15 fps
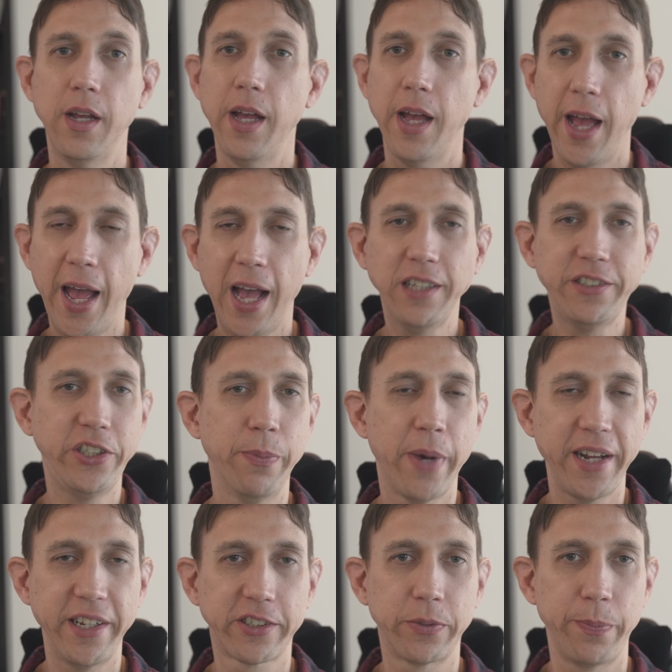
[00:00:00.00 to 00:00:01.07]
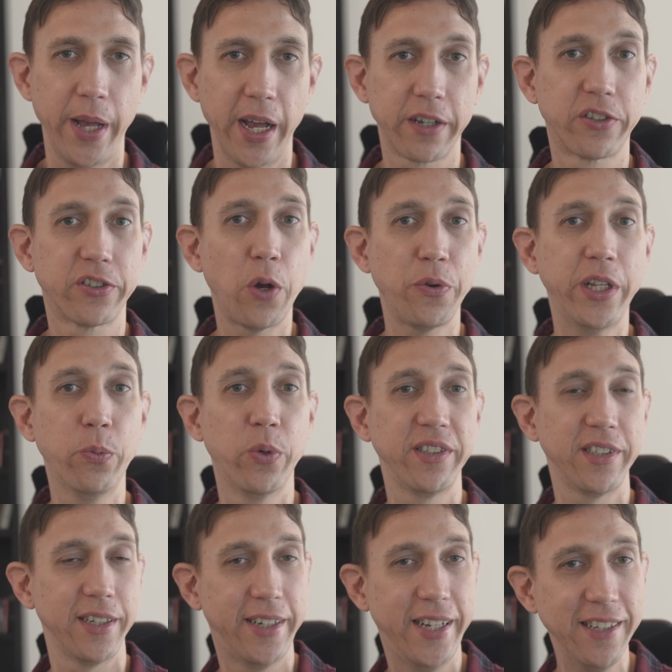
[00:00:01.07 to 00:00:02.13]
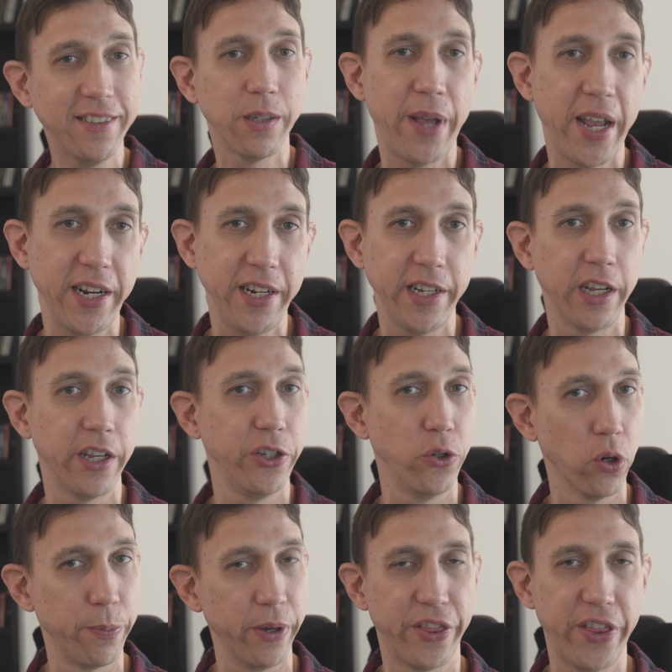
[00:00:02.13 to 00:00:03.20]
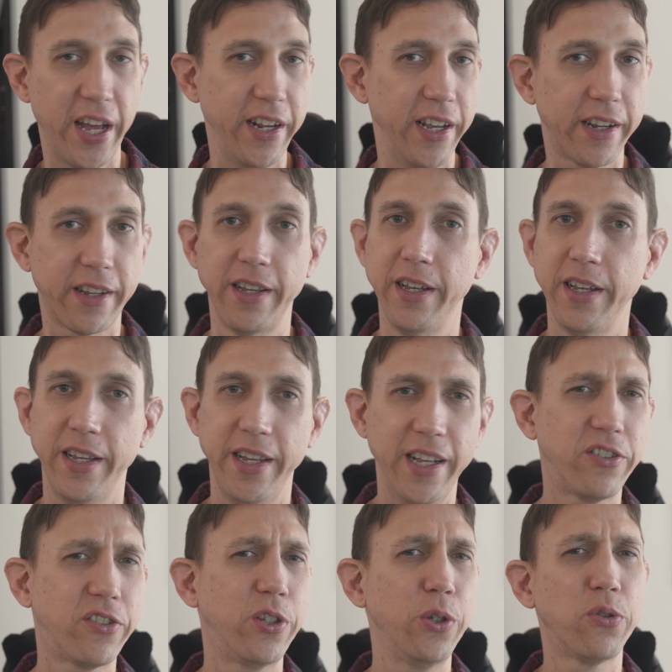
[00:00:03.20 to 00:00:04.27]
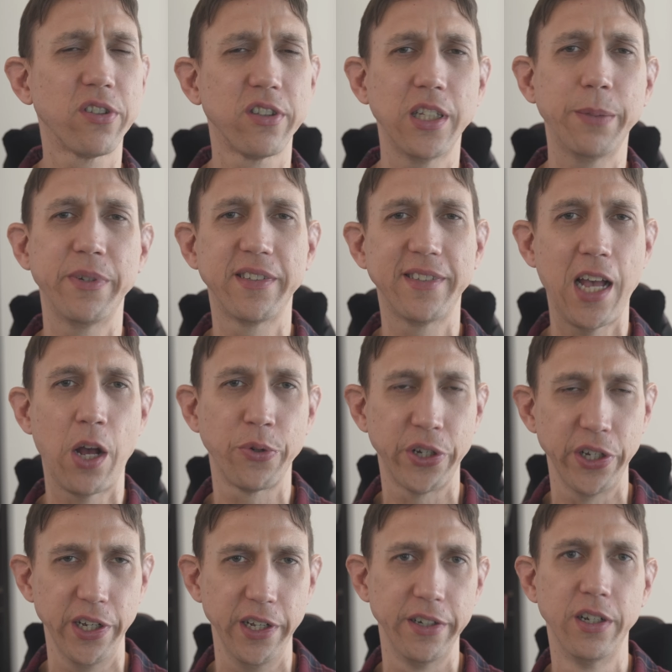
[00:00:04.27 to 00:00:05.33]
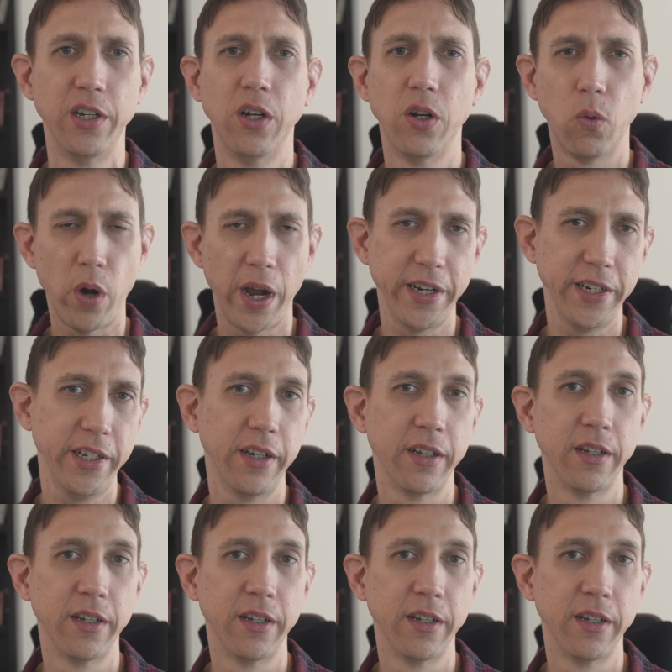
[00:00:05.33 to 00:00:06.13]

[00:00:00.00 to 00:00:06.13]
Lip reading: As you might expect, Sony was anticipating your pathetic, "it's too slim to sound good" whining.